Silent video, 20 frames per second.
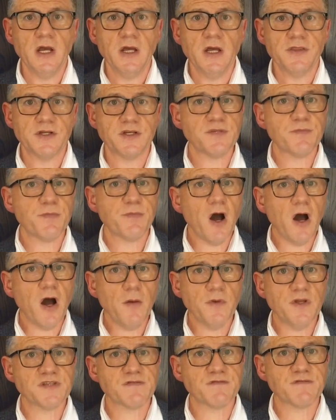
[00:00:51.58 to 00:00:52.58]
the
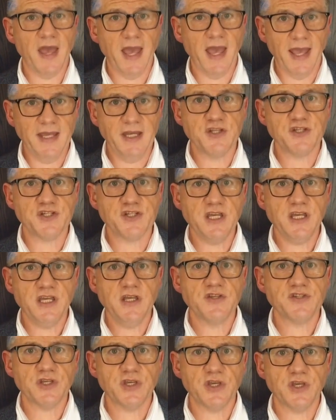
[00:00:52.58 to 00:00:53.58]
Department for Energy,
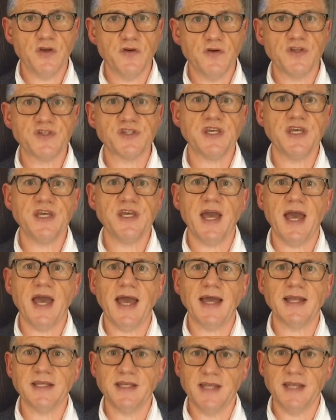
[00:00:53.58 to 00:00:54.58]
Security
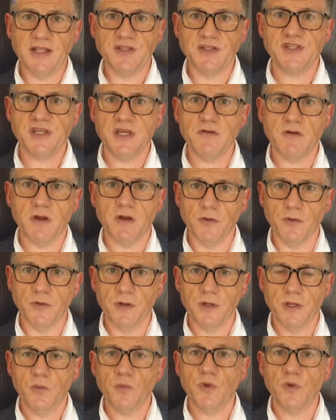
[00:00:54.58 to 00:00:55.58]
and Net Zero,
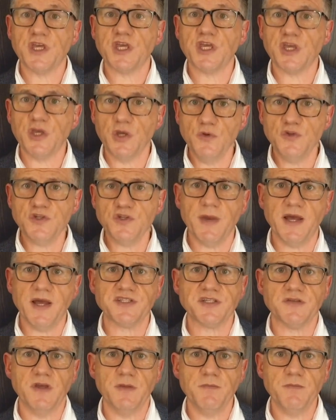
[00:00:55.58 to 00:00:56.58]
with a huge
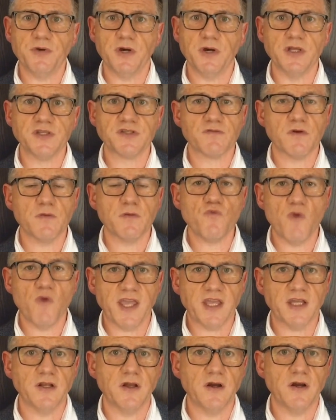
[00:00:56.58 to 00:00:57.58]
amount of input from
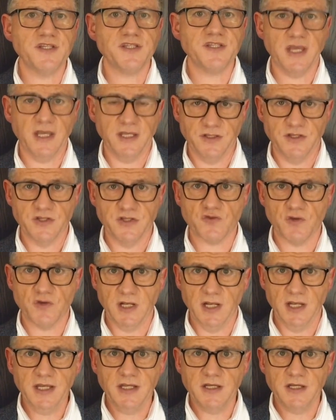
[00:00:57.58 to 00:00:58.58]
recognized industry
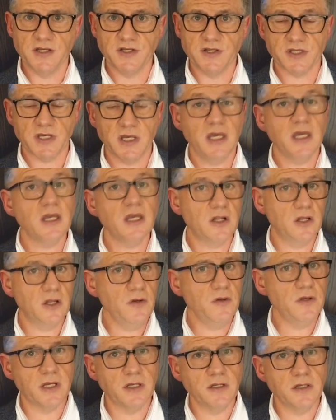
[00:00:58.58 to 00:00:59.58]
leaders,
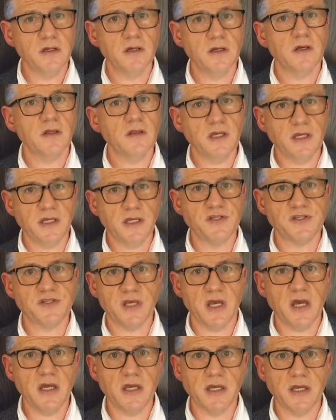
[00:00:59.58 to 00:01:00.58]
including the
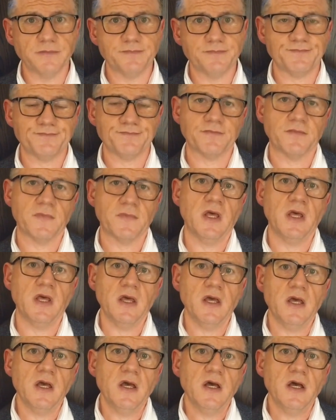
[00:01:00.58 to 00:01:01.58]
ECA.
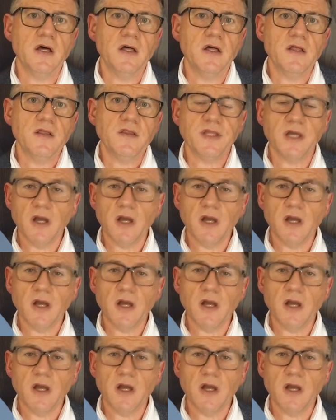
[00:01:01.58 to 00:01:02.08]
The